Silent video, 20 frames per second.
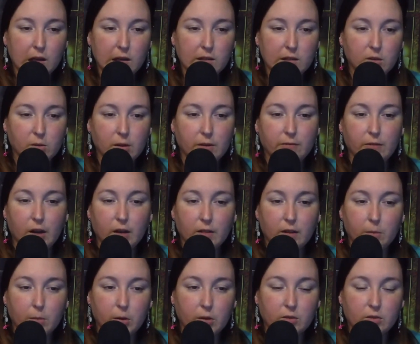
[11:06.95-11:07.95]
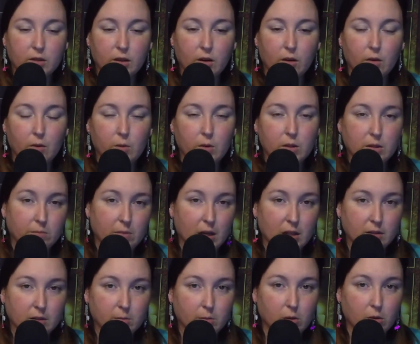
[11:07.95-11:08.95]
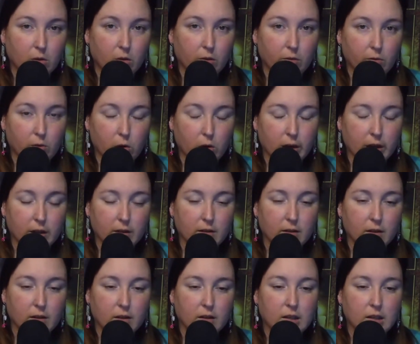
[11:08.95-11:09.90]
until we find the person responsible for it,"